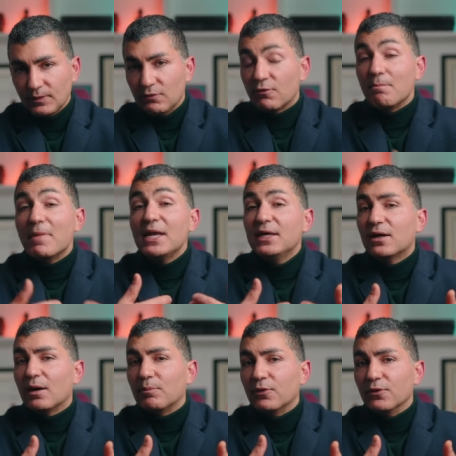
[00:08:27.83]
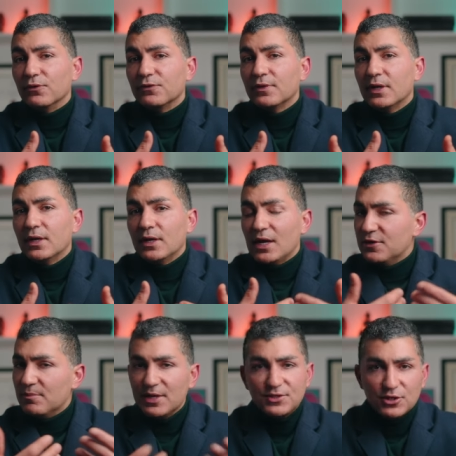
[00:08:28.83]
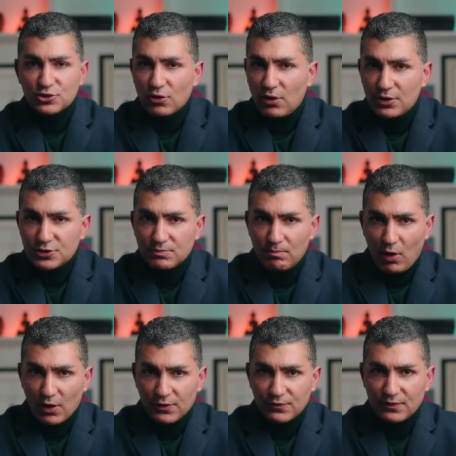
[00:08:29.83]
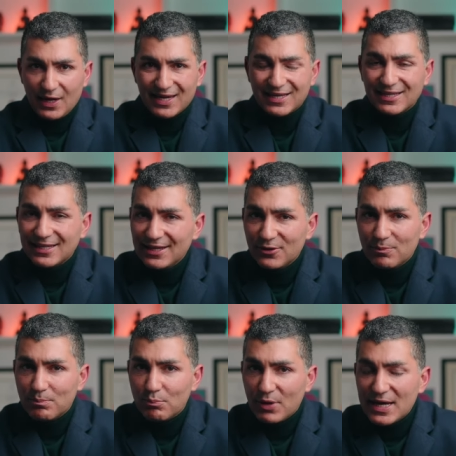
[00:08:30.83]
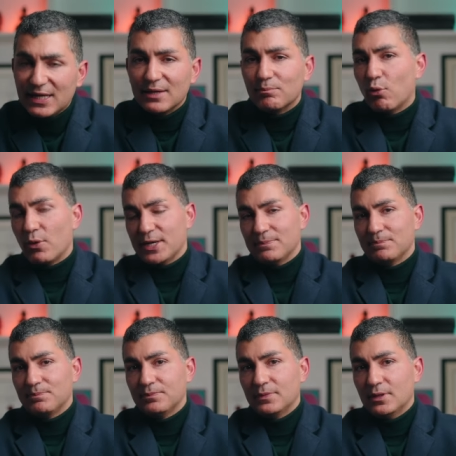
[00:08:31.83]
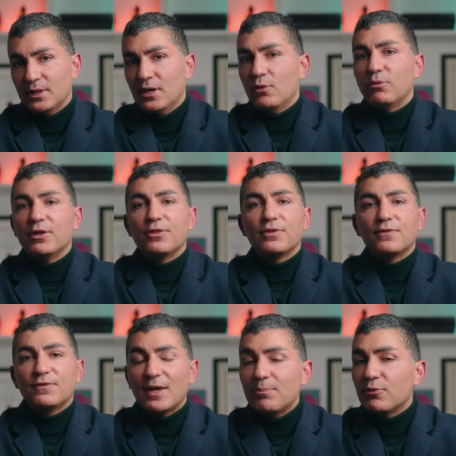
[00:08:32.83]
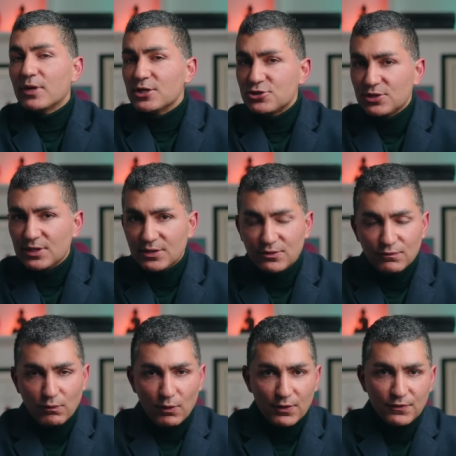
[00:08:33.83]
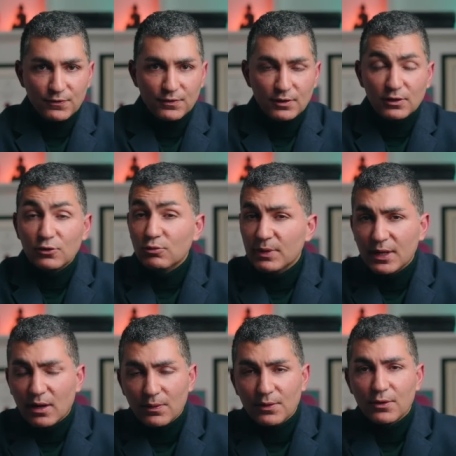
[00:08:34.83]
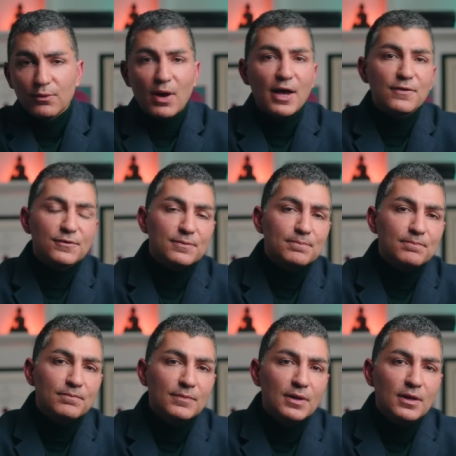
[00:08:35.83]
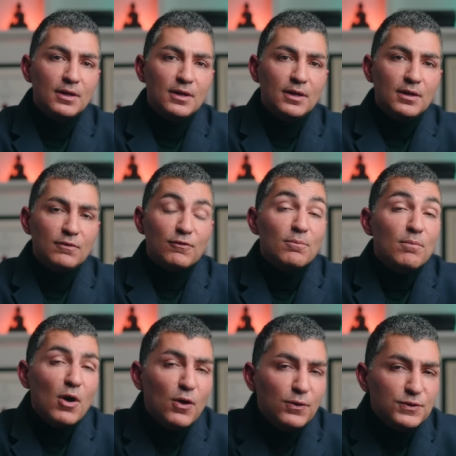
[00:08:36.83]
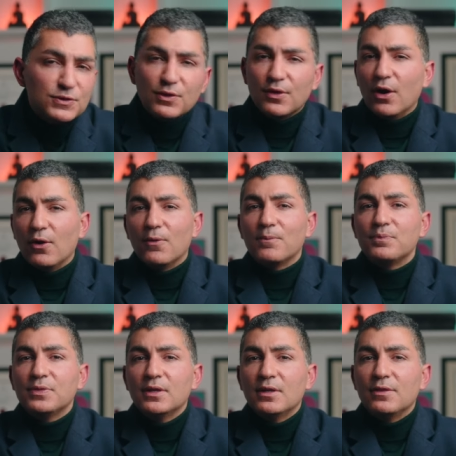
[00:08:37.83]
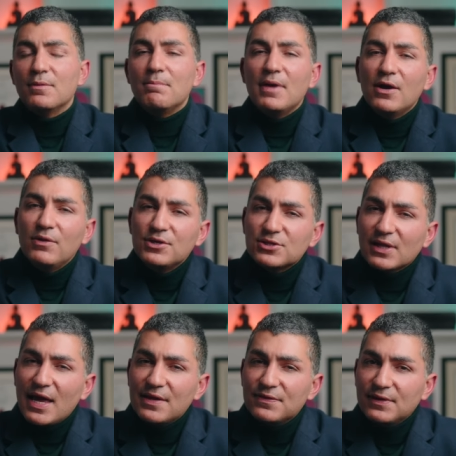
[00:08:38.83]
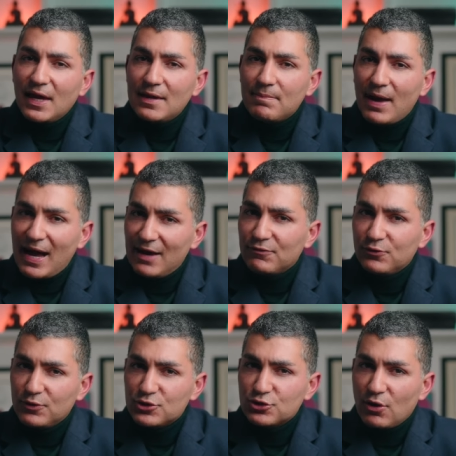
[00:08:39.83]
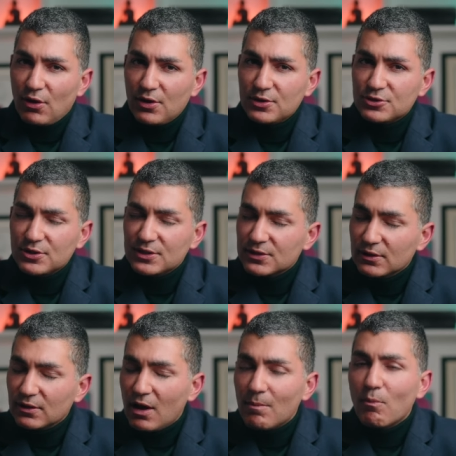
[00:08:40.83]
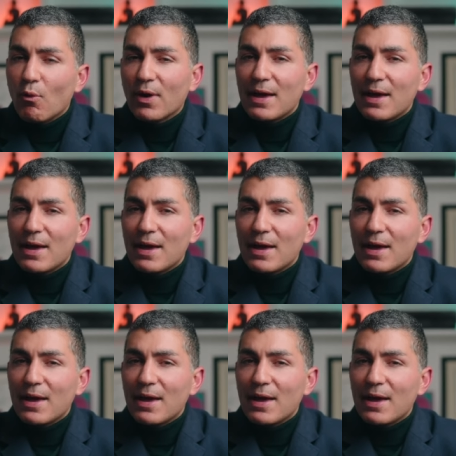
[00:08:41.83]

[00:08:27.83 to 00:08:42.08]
For many couples, a domestic charge marks a clear breaking point with separation and divorce looming on the horizon. For most, though, the marriage landscape after a charge is a lot more